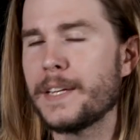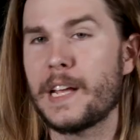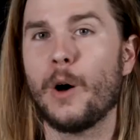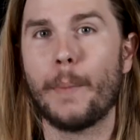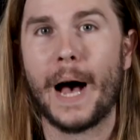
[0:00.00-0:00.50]

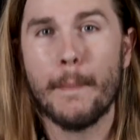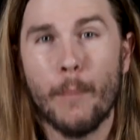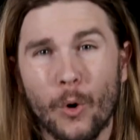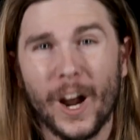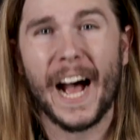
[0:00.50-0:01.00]
to help
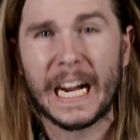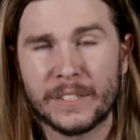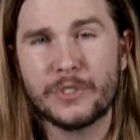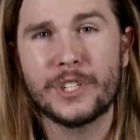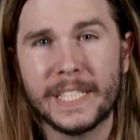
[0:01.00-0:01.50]
more
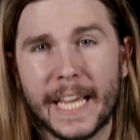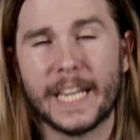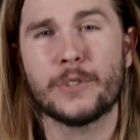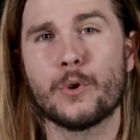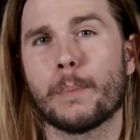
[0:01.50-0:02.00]
oxygen
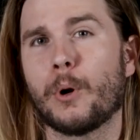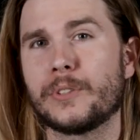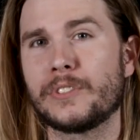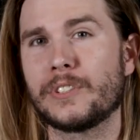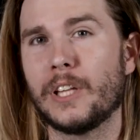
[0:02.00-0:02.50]
get into a
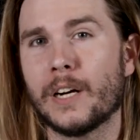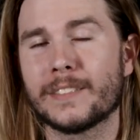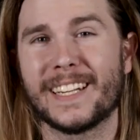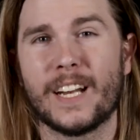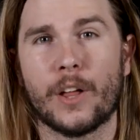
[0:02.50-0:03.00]
person's
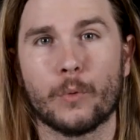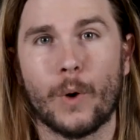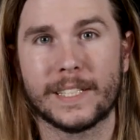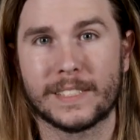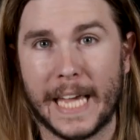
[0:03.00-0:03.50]
lungs than it
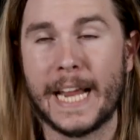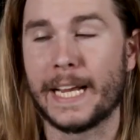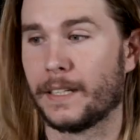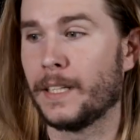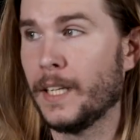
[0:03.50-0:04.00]
otherwise
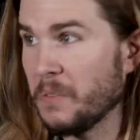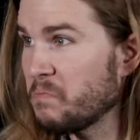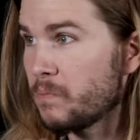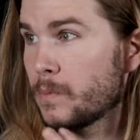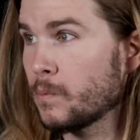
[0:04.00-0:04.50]
can.
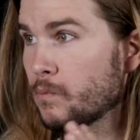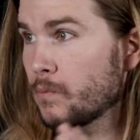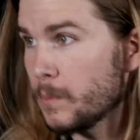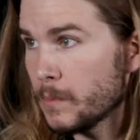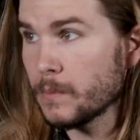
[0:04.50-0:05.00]

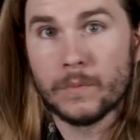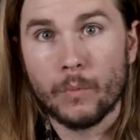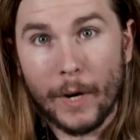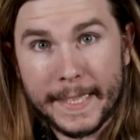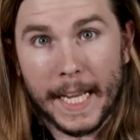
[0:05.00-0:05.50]

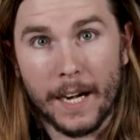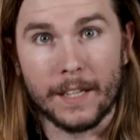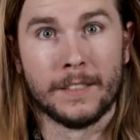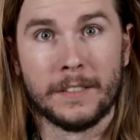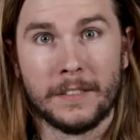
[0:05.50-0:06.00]
Right there.